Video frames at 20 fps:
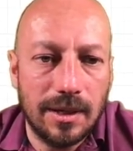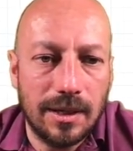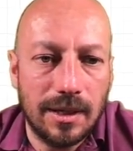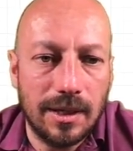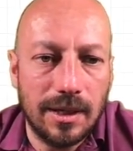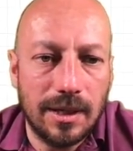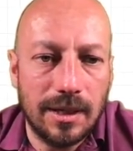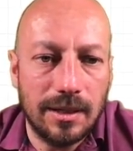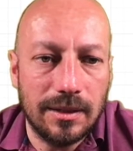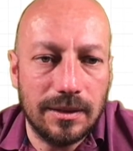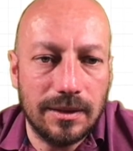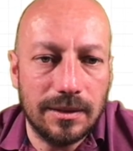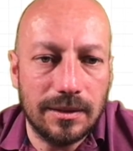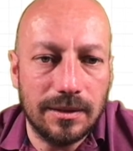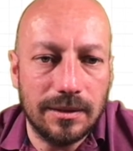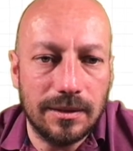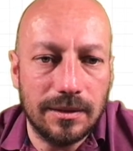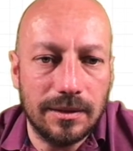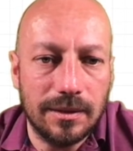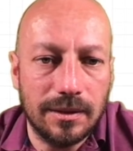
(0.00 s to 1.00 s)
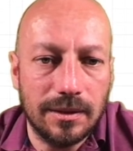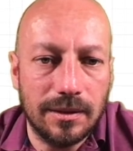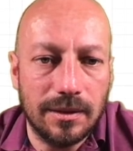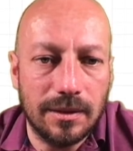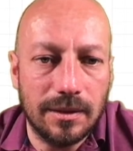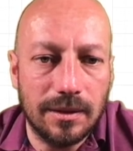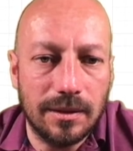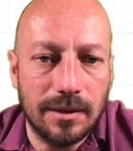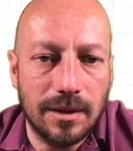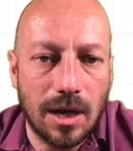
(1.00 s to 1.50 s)
And
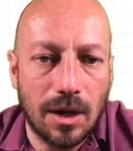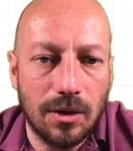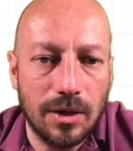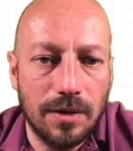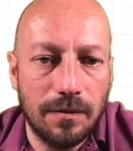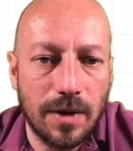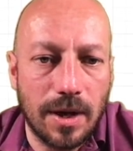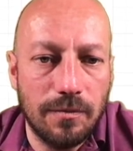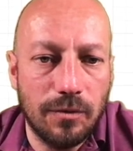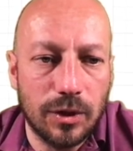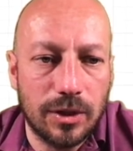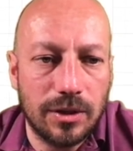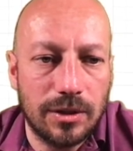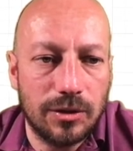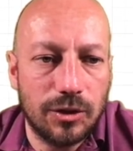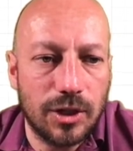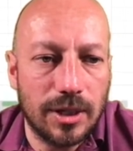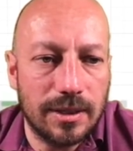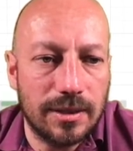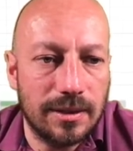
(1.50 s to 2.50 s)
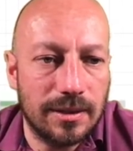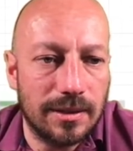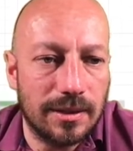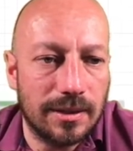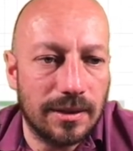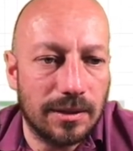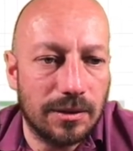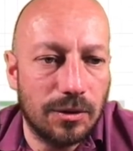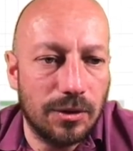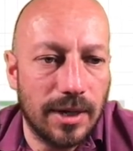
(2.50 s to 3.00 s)
now if I would just
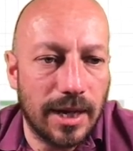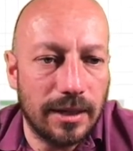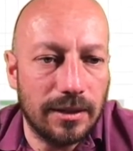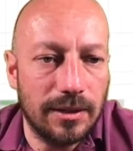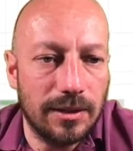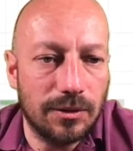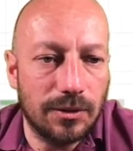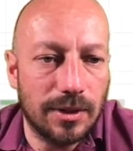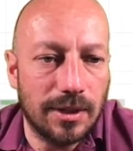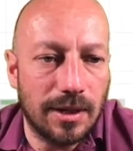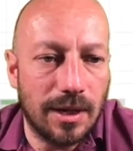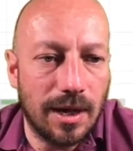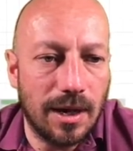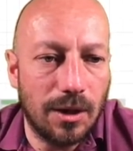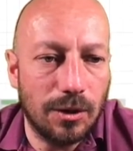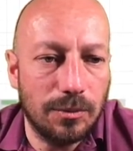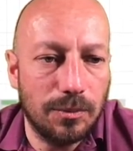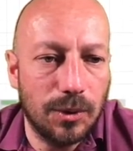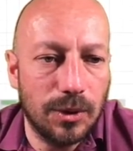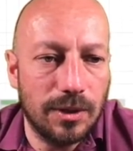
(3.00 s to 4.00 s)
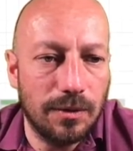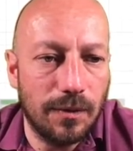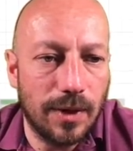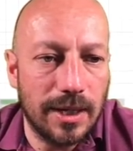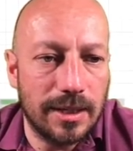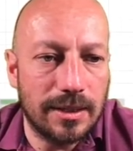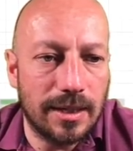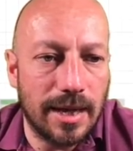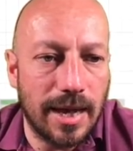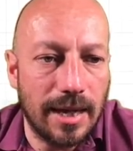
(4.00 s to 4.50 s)
connect here an output
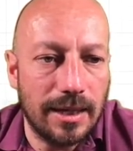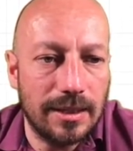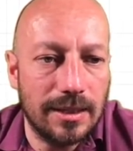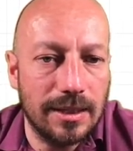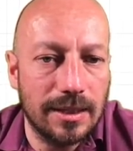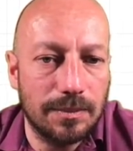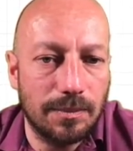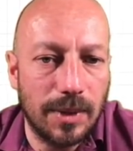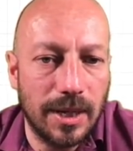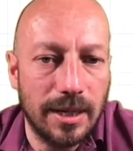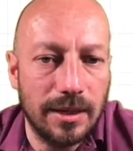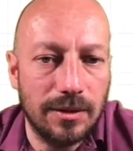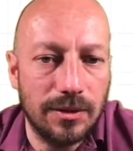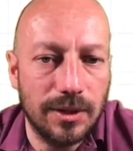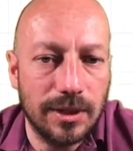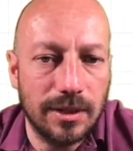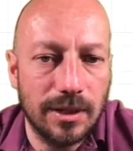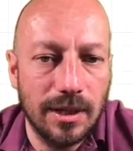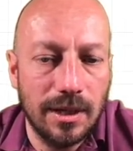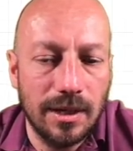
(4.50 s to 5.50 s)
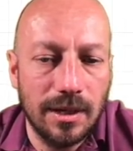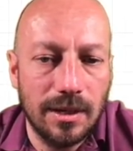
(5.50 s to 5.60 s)
device, a hex display to it,